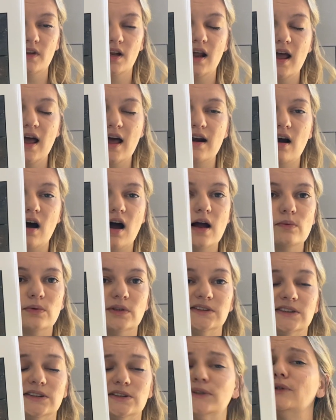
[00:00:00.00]
And I
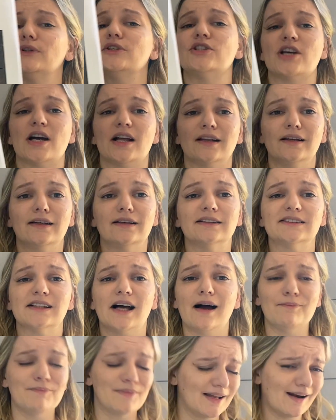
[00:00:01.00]
was so jealous.
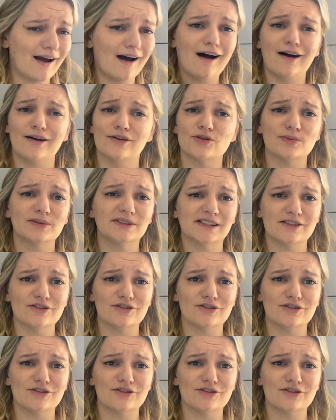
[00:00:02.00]
I mean, 100%